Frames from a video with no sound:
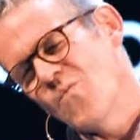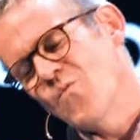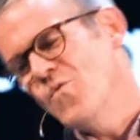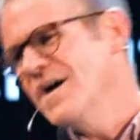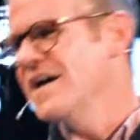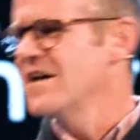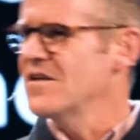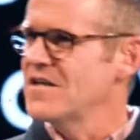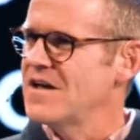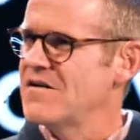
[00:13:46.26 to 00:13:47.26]

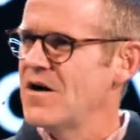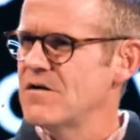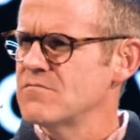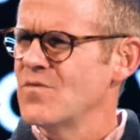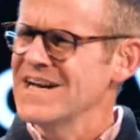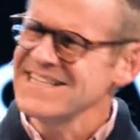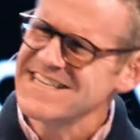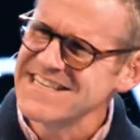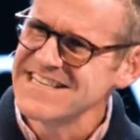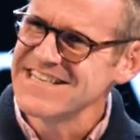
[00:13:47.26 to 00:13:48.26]
Well,
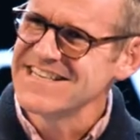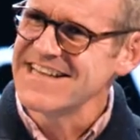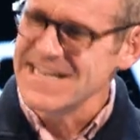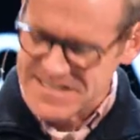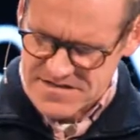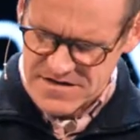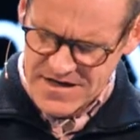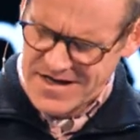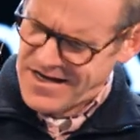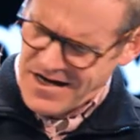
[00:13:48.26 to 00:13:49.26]
what? That's
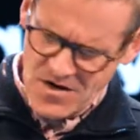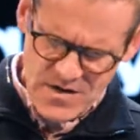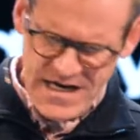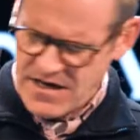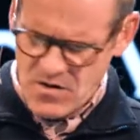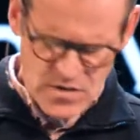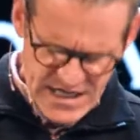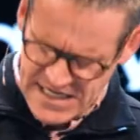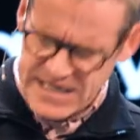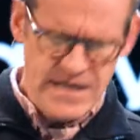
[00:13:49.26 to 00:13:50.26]

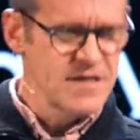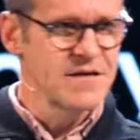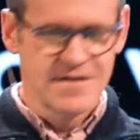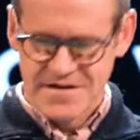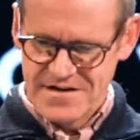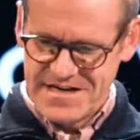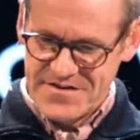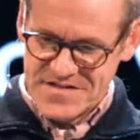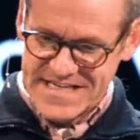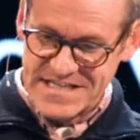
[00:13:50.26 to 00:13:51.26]
okay. And he
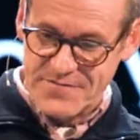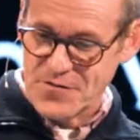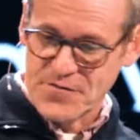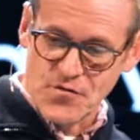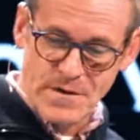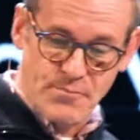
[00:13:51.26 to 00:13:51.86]
even says it, verse 40,